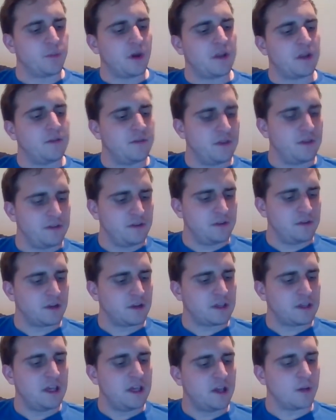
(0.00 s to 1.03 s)
But this is
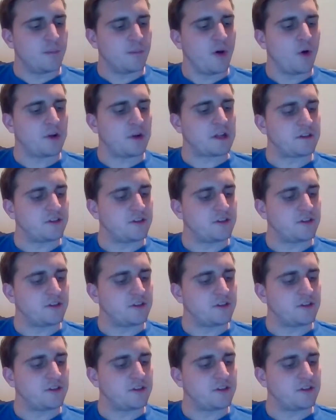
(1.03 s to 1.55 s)
a key component,